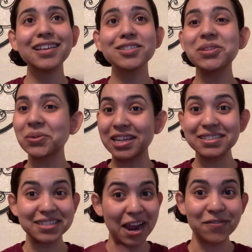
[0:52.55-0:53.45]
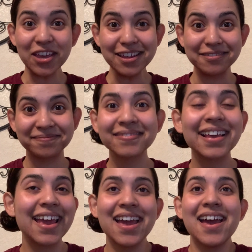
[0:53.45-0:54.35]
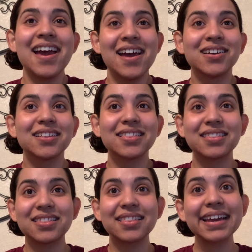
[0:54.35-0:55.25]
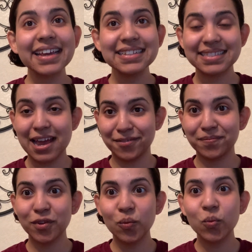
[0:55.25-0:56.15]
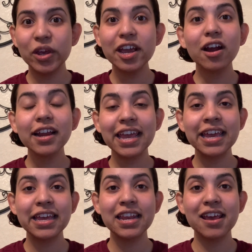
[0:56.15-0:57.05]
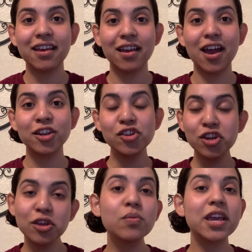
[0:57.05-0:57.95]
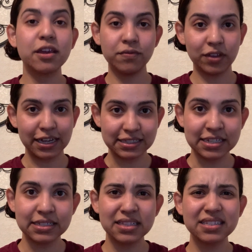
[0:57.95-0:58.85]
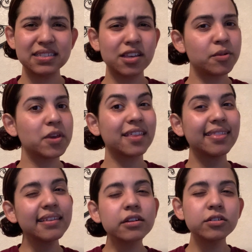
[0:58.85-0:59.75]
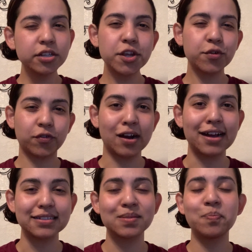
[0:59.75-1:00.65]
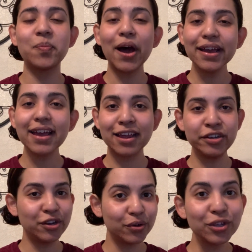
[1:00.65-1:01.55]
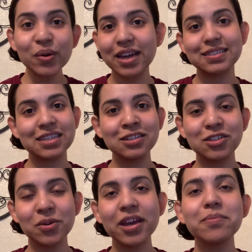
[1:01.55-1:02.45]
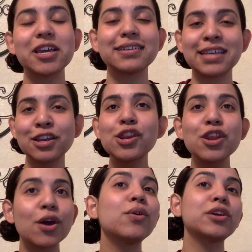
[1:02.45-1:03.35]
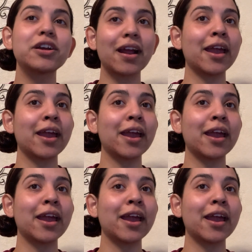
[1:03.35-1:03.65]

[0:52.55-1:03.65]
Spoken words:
So let's dive in. Like I said, we are in a new week of lessons, and this is going to be a little new for us, but I know you guys can do it because I know you're